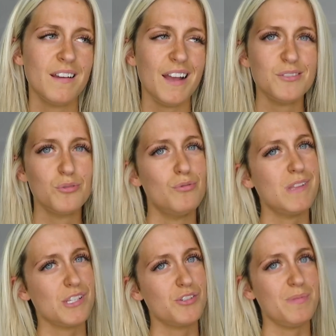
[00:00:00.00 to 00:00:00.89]
I don't know,
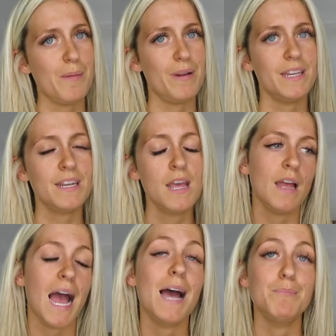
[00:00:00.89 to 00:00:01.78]
that's just my opinion.
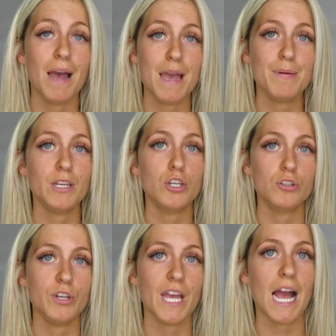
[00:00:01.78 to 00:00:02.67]
In my opinion
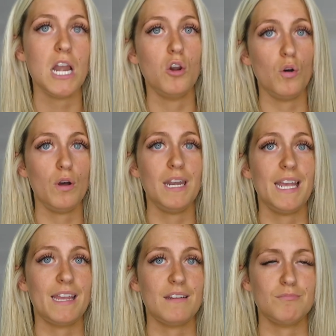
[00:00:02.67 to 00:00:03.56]
now, I not
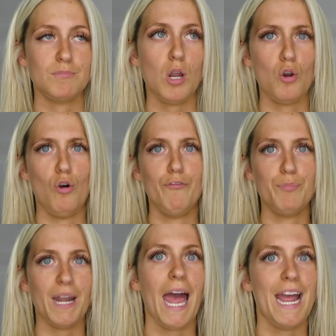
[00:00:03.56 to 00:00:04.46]
love,
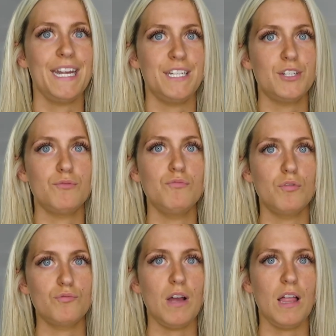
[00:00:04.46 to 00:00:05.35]
but I
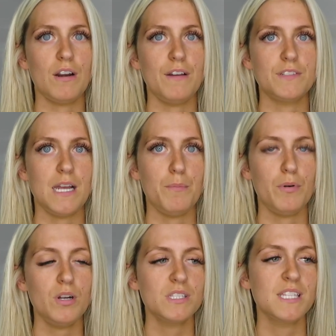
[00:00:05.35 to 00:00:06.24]
would rather have
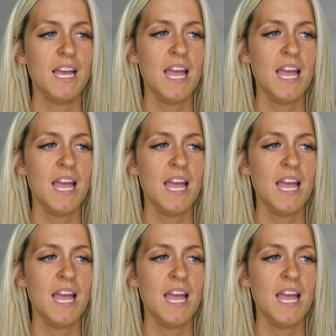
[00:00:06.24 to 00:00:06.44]
tampons.